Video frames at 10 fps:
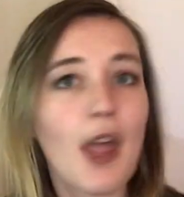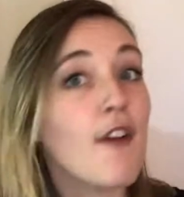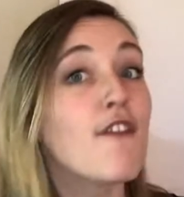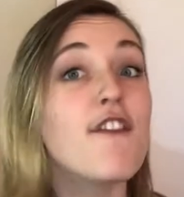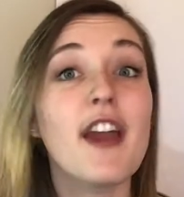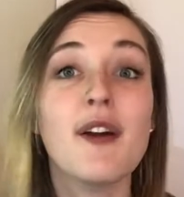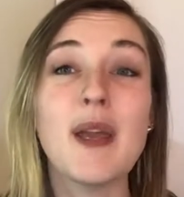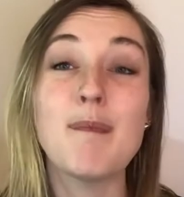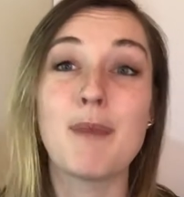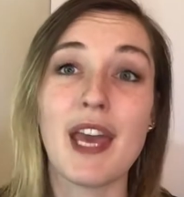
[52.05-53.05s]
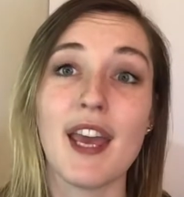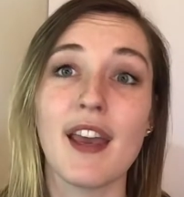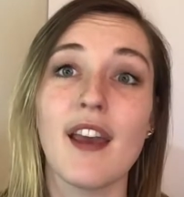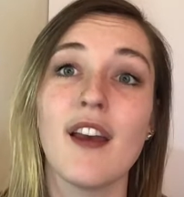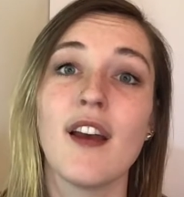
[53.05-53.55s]
Very
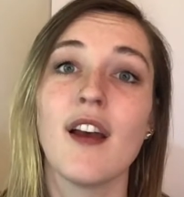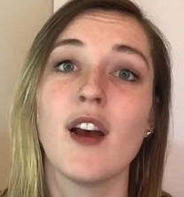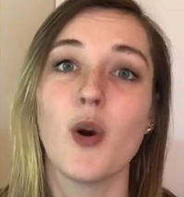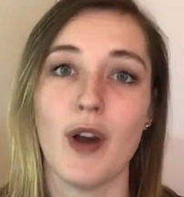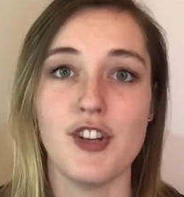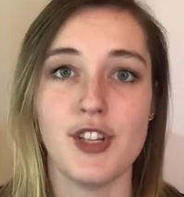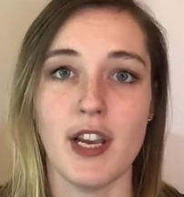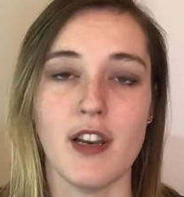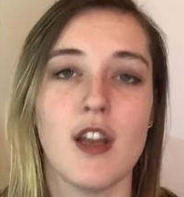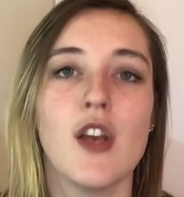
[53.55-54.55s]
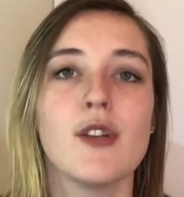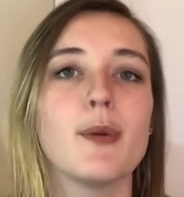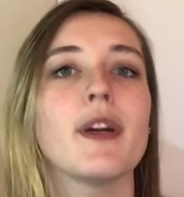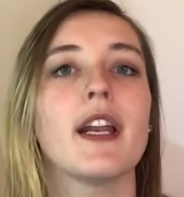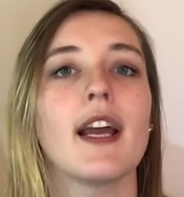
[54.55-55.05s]
big question. So
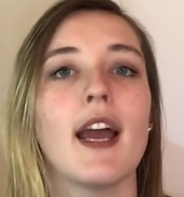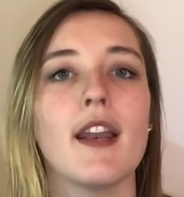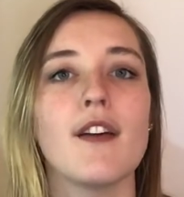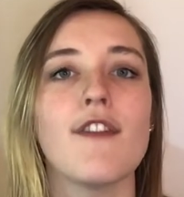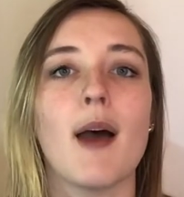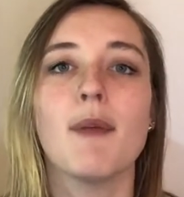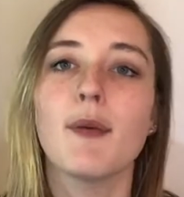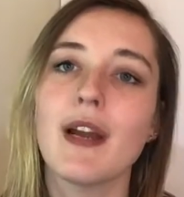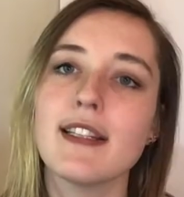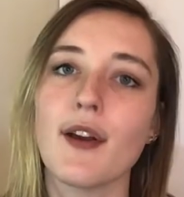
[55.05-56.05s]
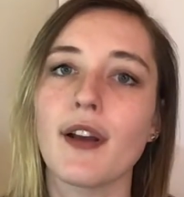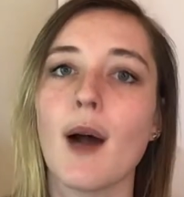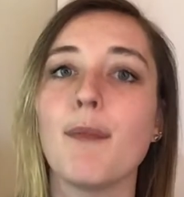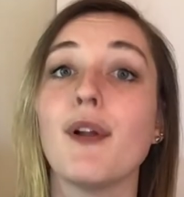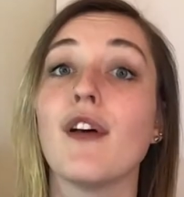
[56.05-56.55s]
we're gonna kind of, I'm gonna write down a
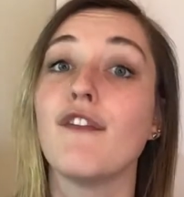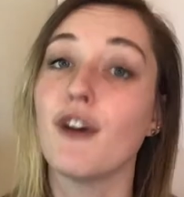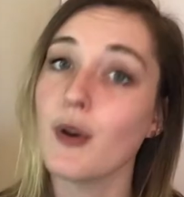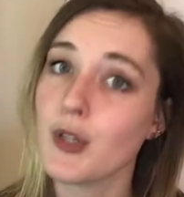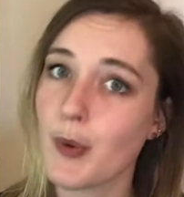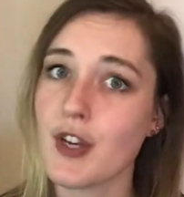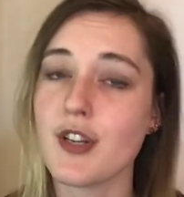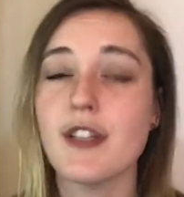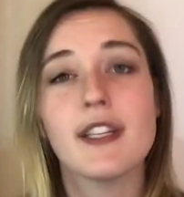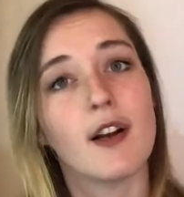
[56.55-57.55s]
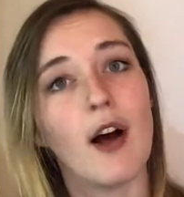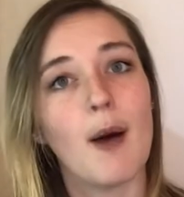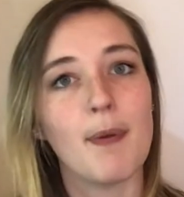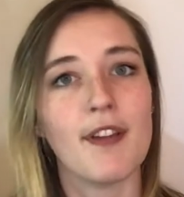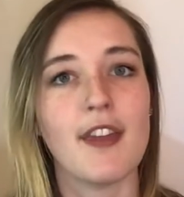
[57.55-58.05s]
couple of focus questions that'll
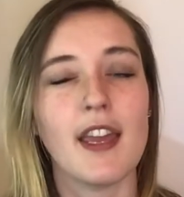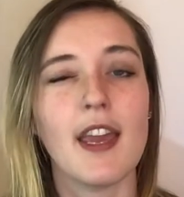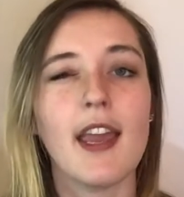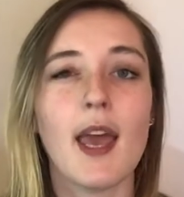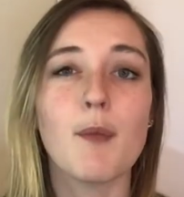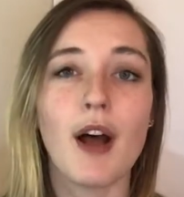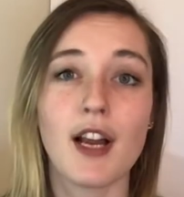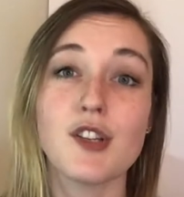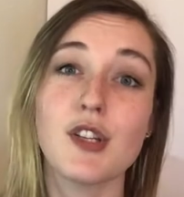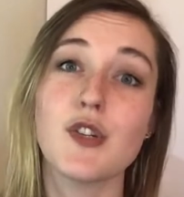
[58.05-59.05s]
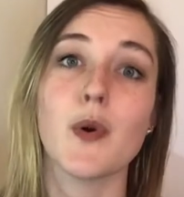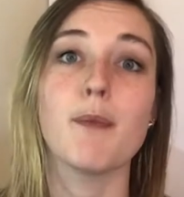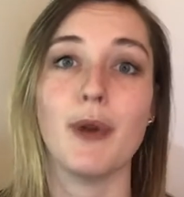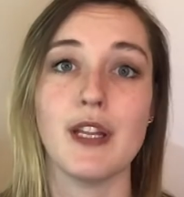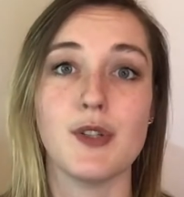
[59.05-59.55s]
help our thinking, and we'll actually do a
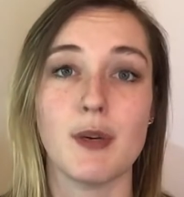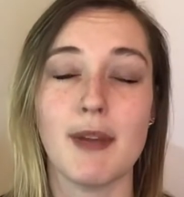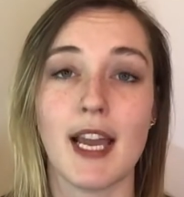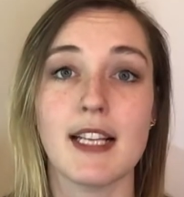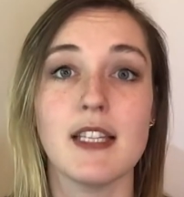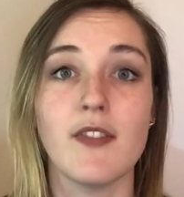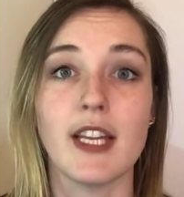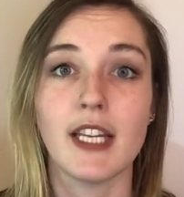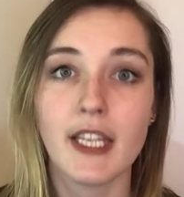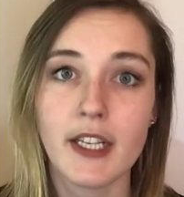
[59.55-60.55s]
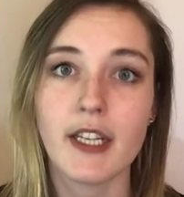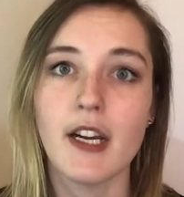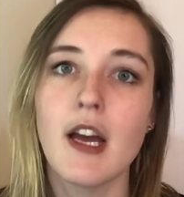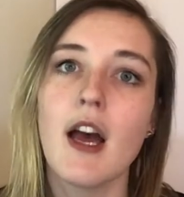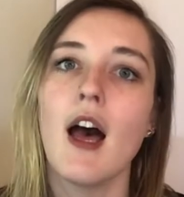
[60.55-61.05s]
brainstorming activity here
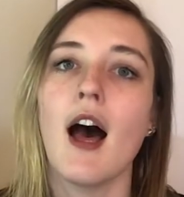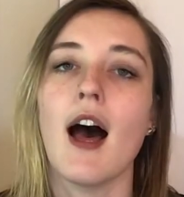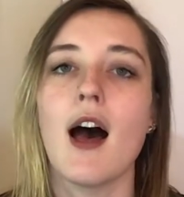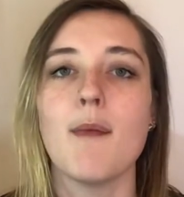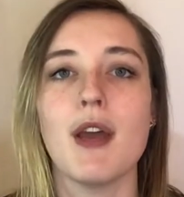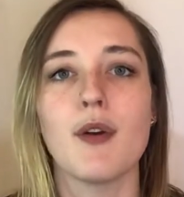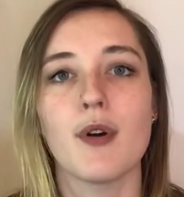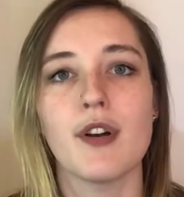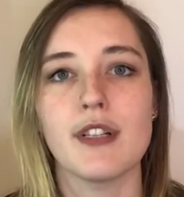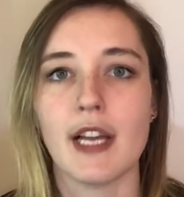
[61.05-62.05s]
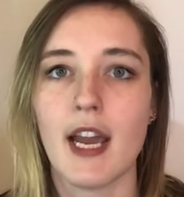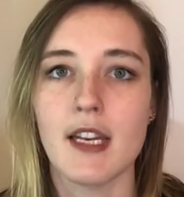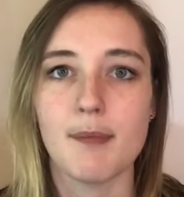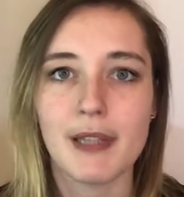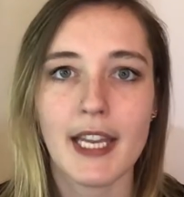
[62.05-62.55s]
um, in order to kind
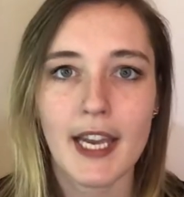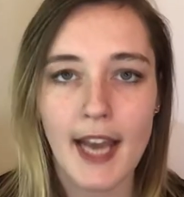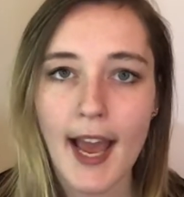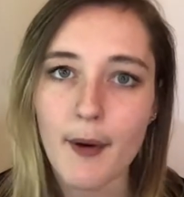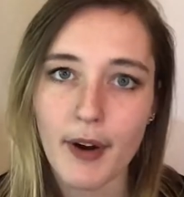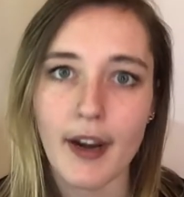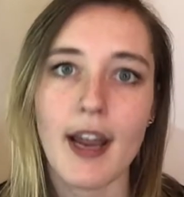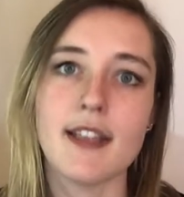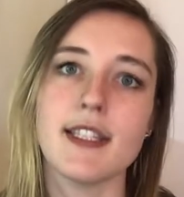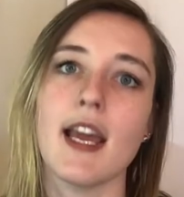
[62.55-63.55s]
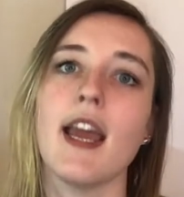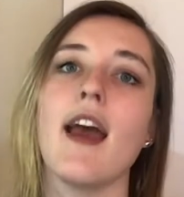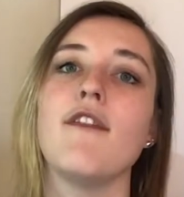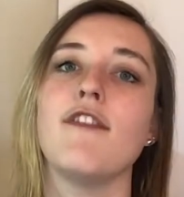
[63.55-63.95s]
of plan out our essay and